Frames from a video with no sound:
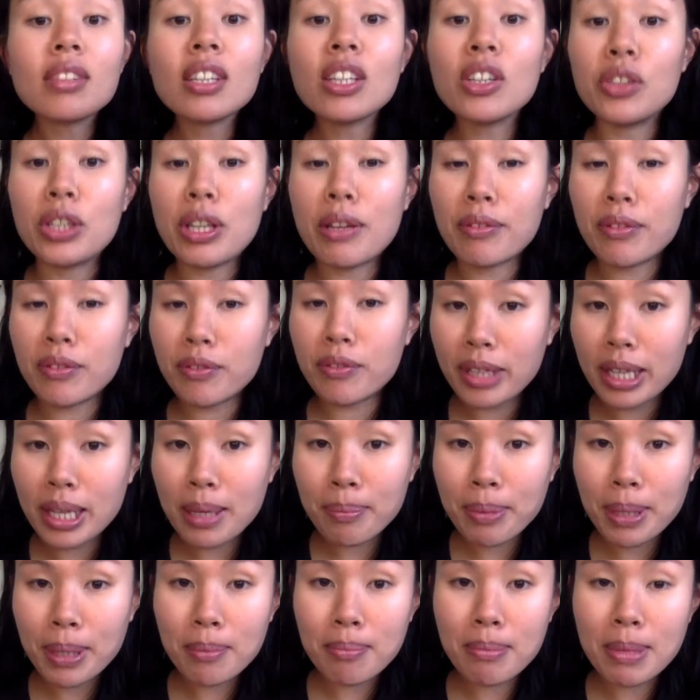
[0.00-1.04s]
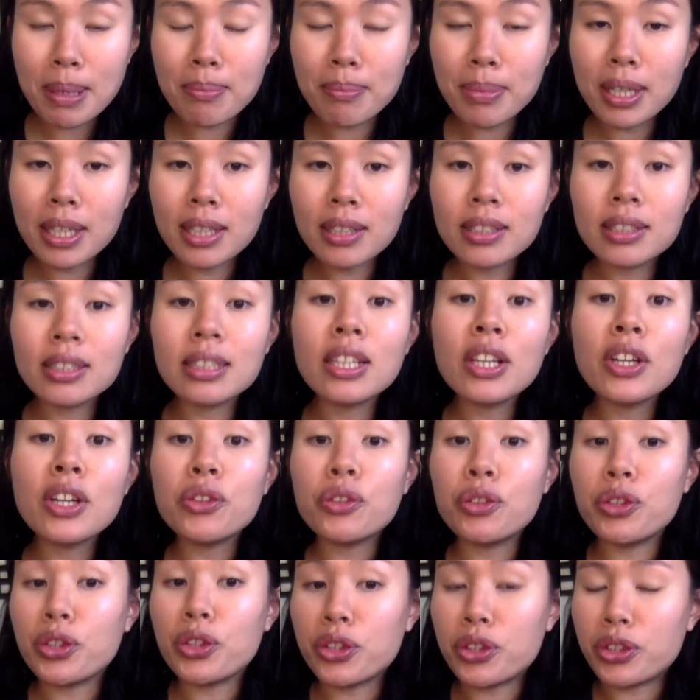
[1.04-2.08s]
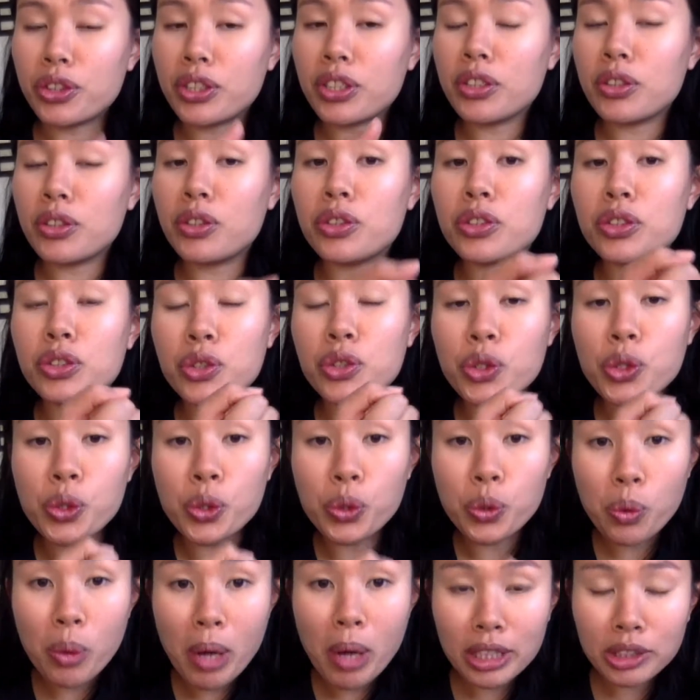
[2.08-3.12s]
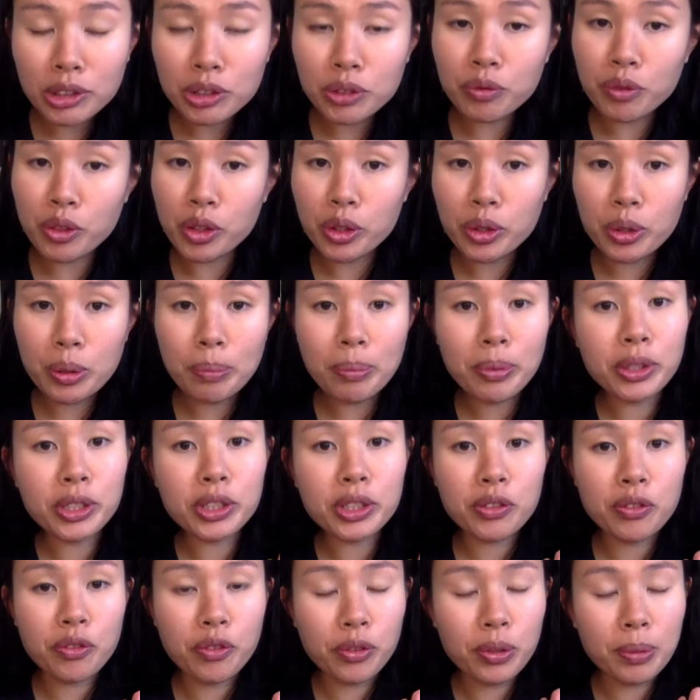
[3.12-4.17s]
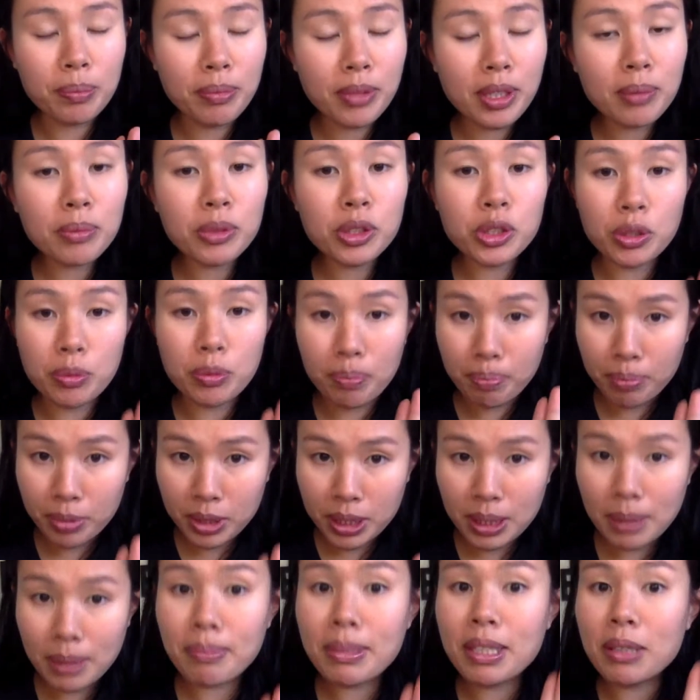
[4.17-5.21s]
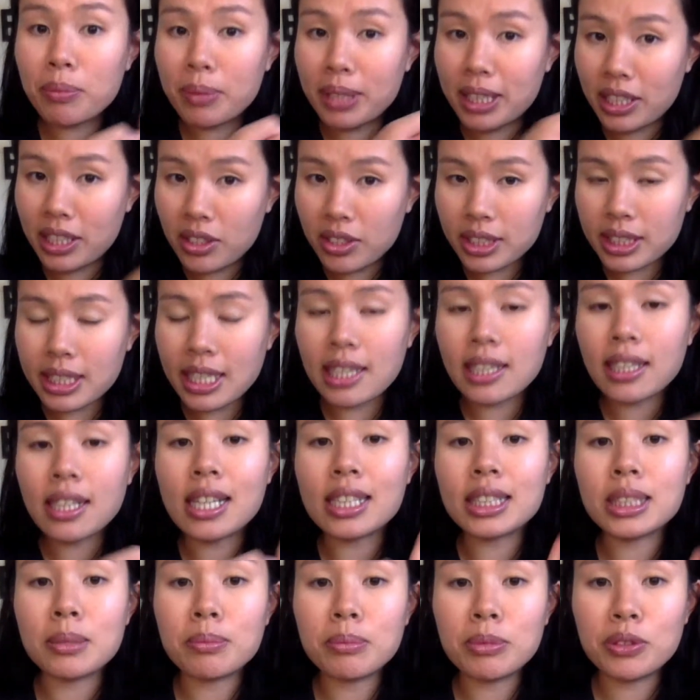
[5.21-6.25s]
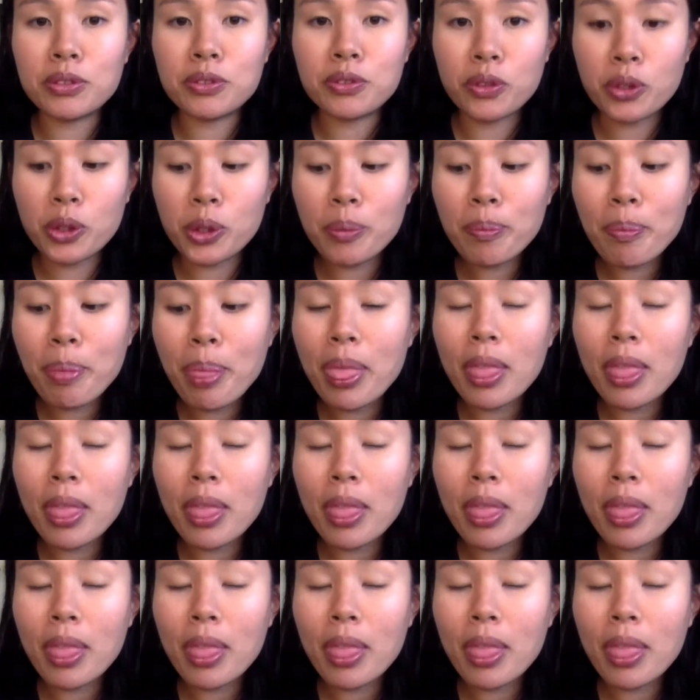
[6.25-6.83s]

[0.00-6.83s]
You have a VIP member, you can only use 200 volume points from them to submit within your 10 customer form.